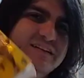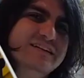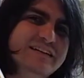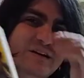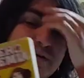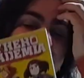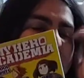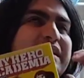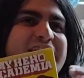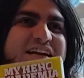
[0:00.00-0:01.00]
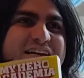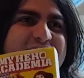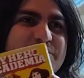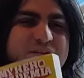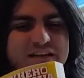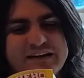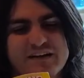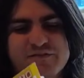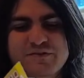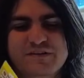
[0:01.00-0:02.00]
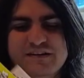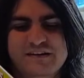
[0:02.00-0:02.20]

gonna get away with not getting at least one light novel.